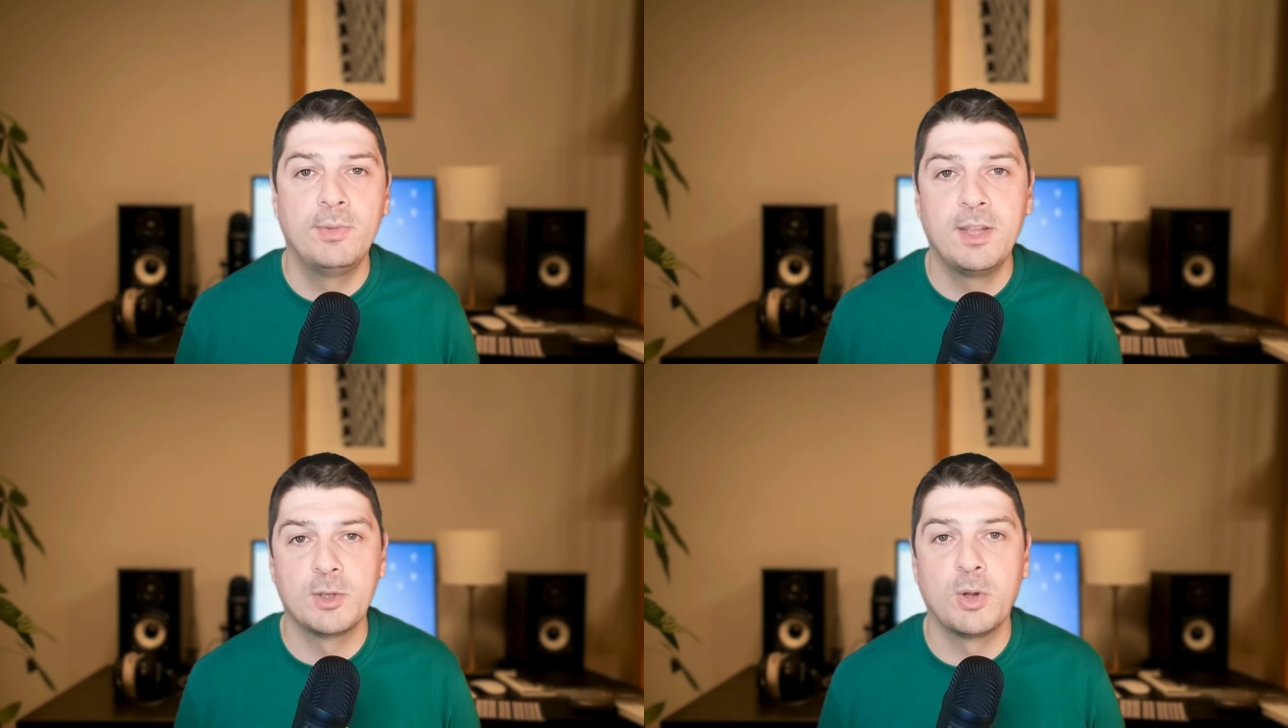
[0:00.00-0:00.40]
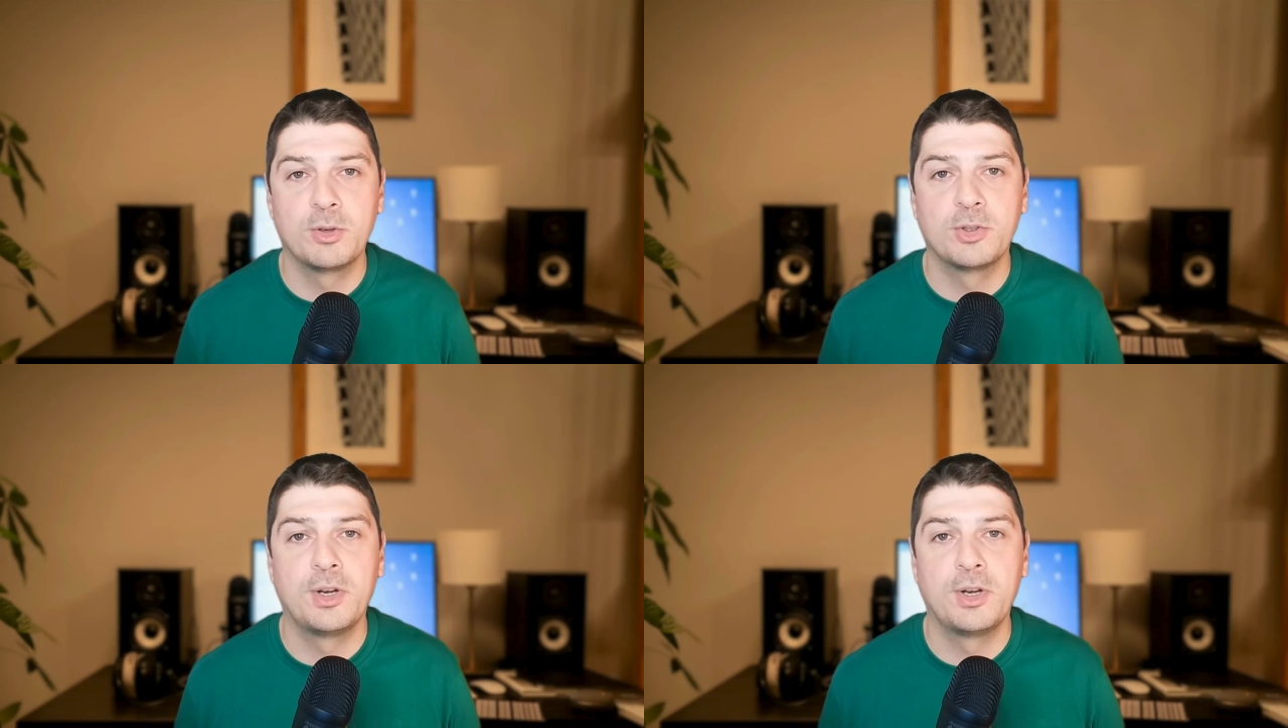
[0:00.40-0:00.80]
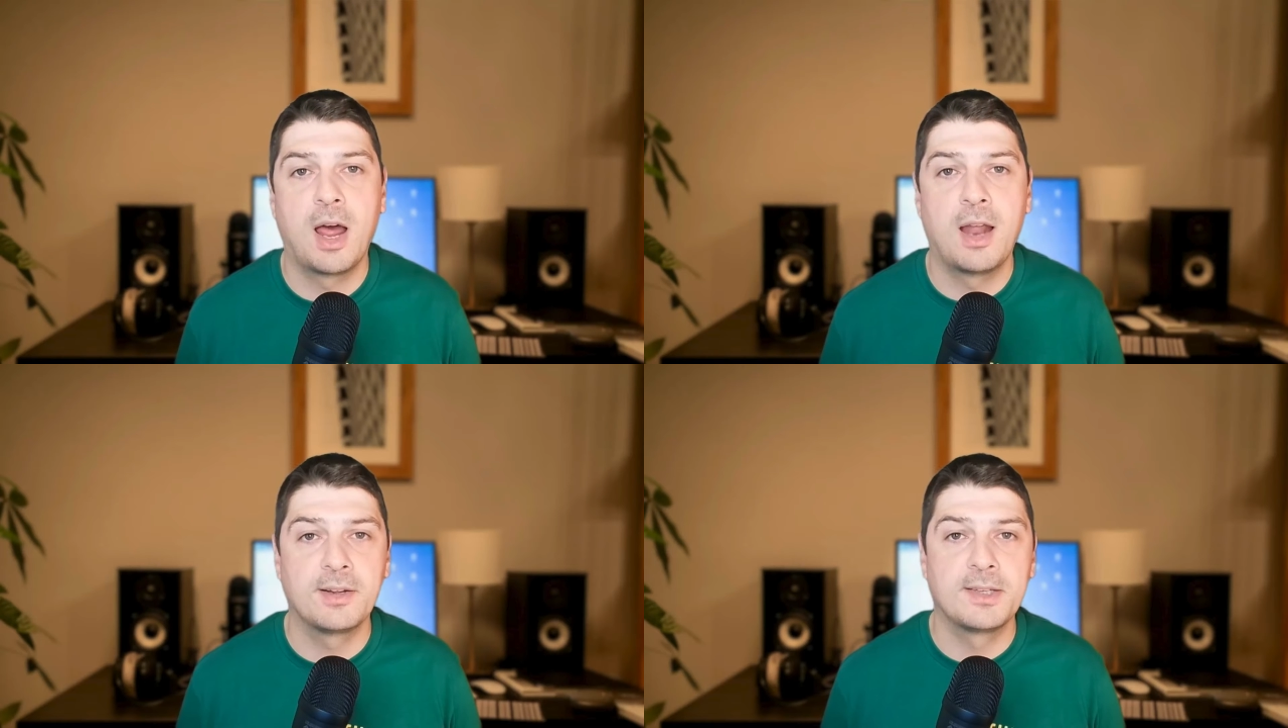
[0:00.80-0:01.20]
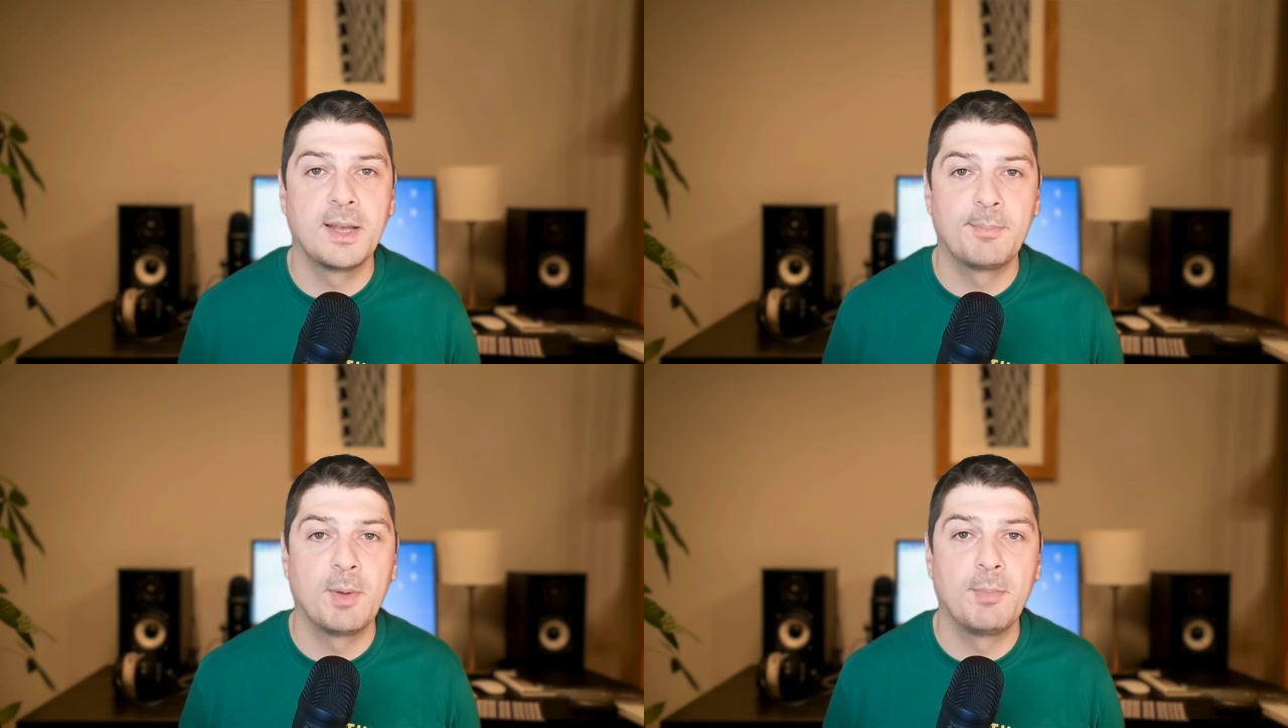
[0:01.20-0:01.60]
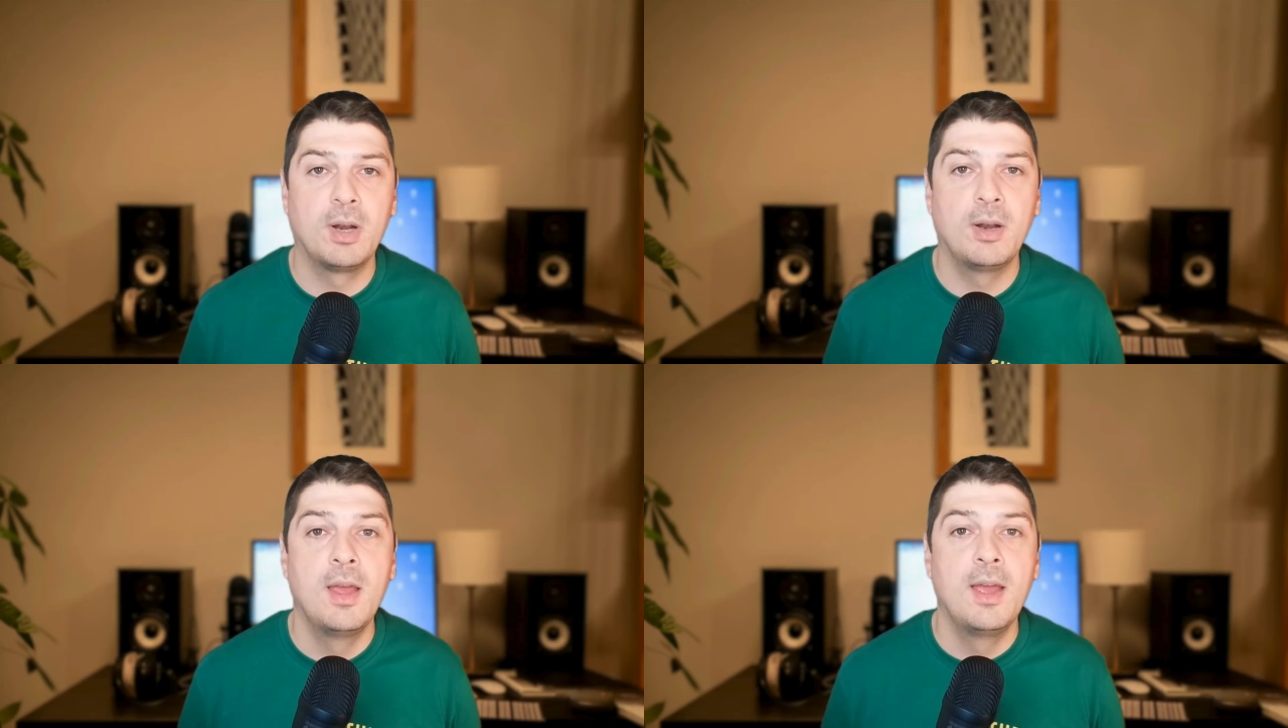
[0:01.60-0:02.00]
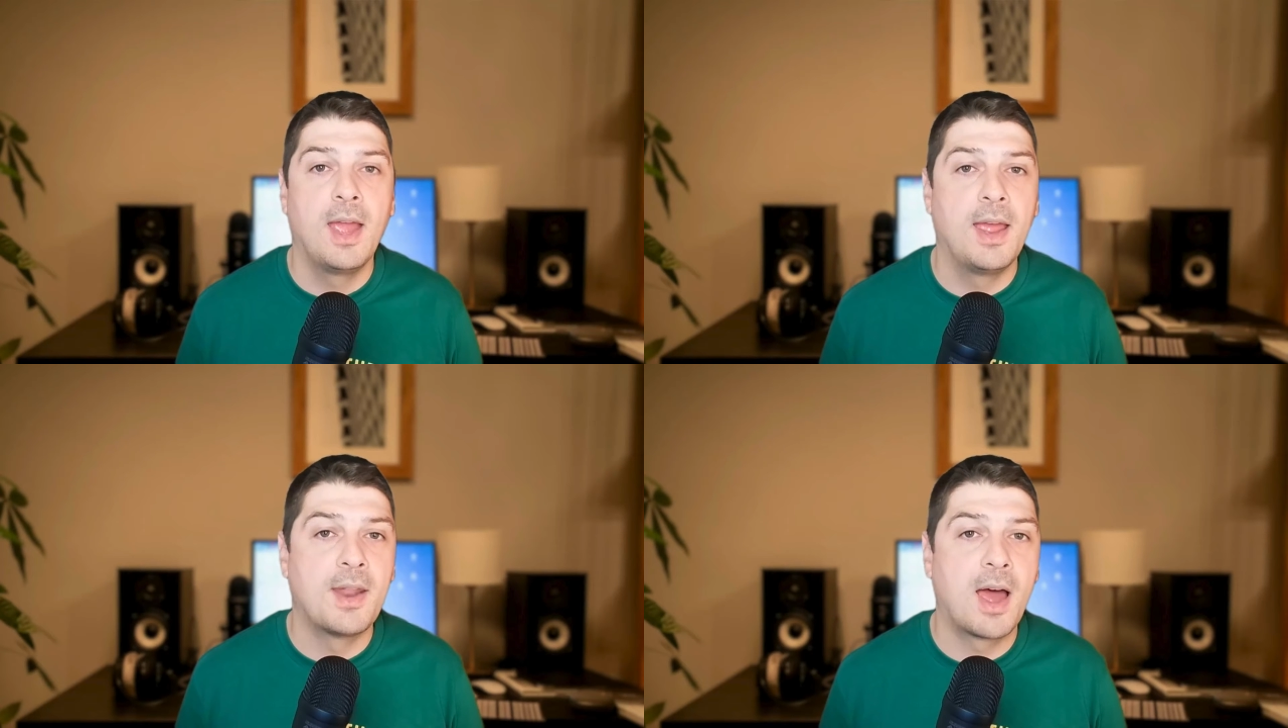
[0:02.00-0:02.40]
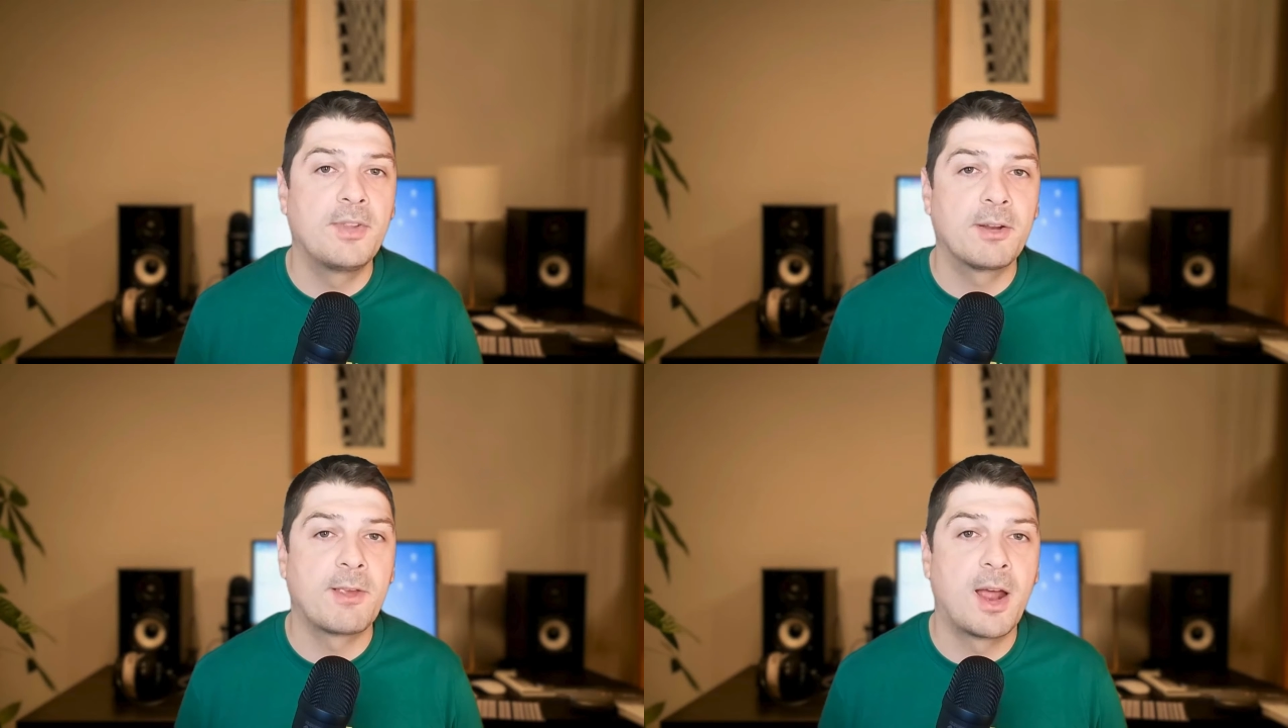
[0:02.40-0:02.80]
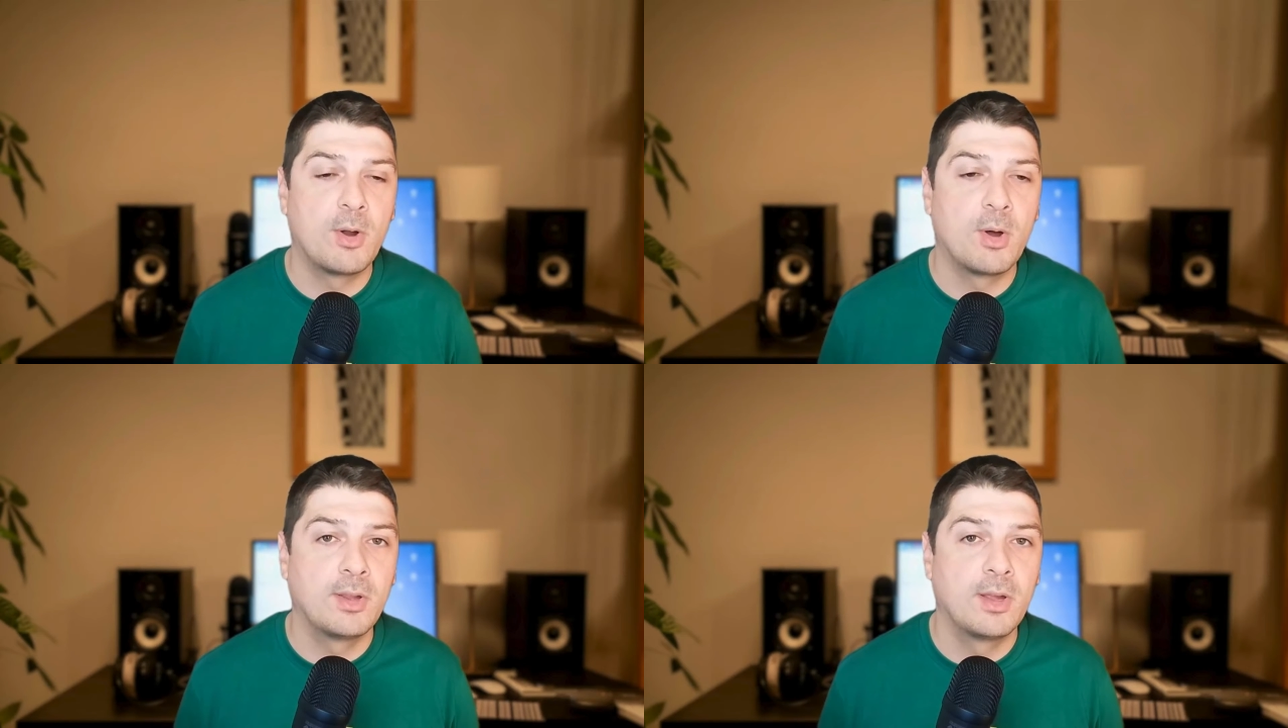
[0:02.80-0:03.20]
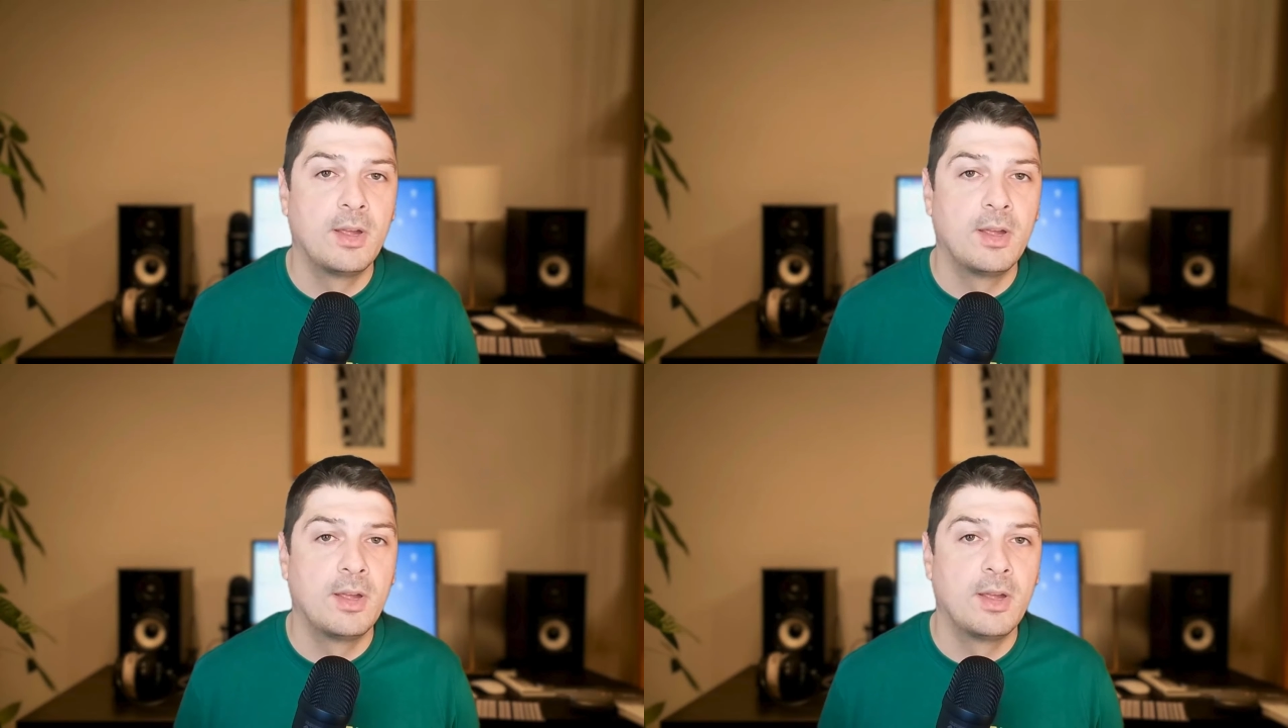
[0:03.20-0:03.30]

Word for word: distortions are acceptable and others are not.